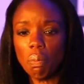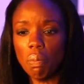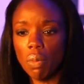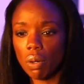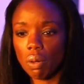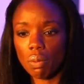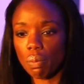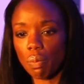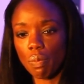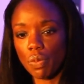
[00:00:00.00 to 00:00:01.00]

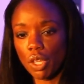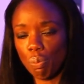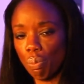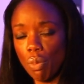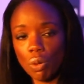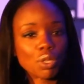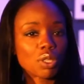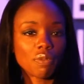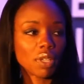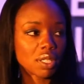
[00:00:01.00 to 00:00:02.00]

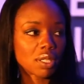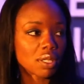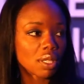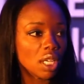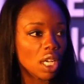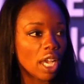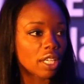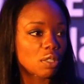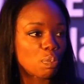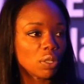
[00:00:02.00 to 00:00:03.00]
most of us
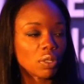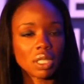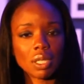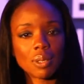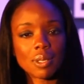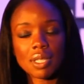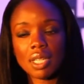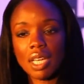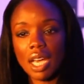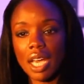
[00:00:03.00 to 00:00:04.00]
experience,
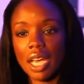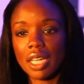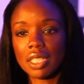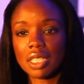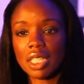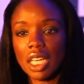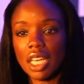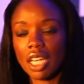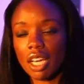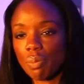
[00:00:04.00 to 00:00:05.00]
and
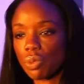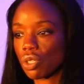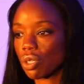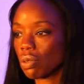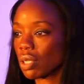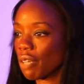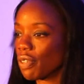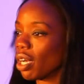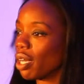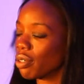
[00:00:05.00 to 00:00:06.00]
it helps to give
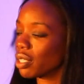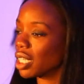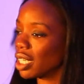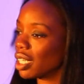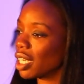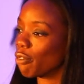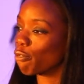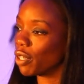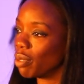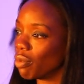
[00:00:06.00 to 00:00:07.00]
an understanding and a
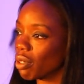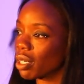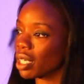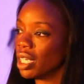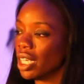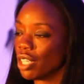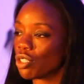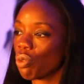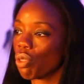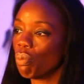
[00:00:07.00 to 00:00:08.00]
framework. And
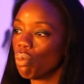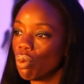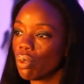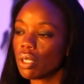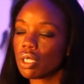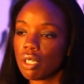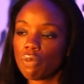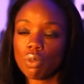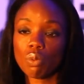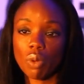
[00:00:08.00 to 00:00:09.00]
so the more
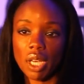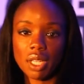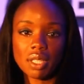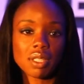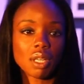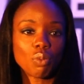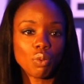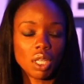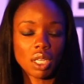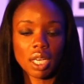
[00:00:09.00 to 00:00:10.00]
different ways that
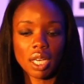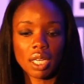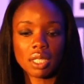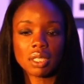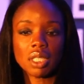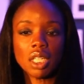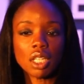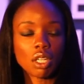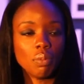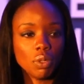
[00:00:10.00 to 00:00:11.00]
we can
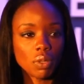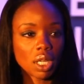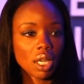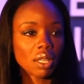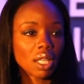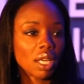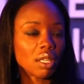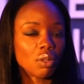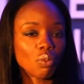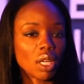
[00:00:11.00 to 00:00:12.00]
communicate
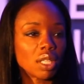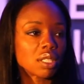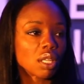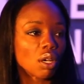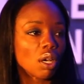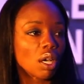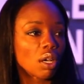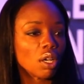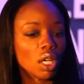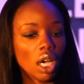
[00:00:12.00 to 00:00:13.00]
that in ways that are